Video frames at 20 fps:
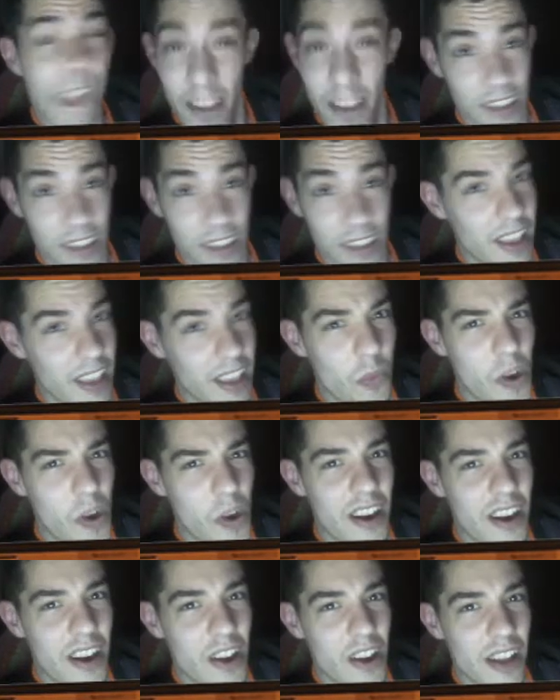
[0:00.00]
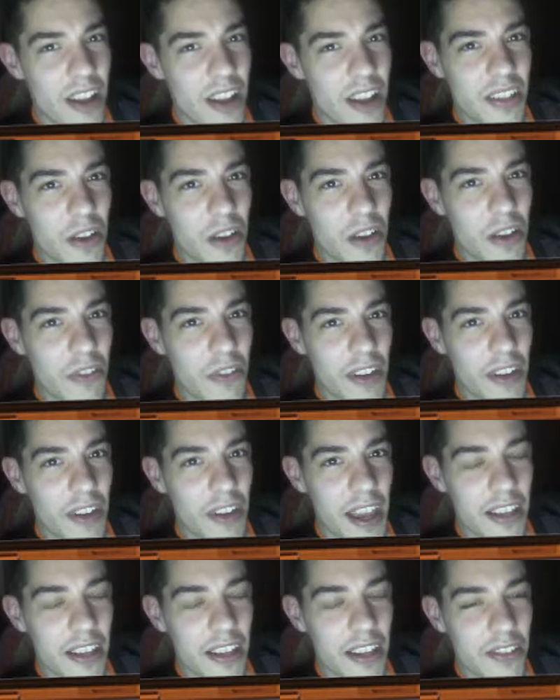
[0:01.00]
What a nice girlfriend that
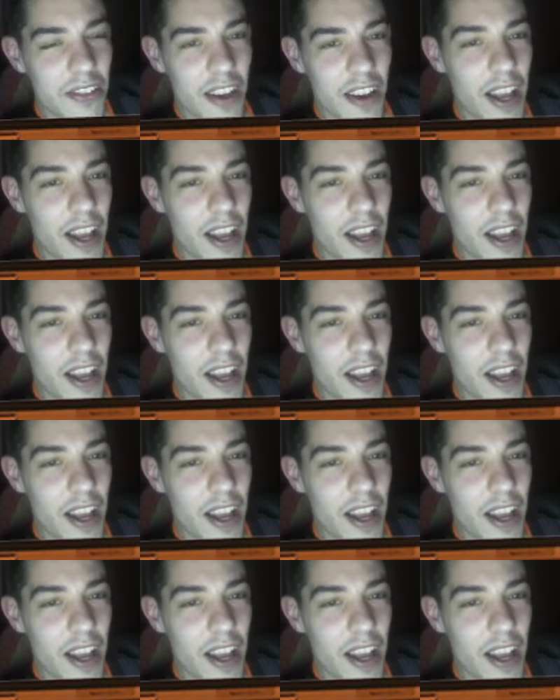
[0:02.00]
is, right?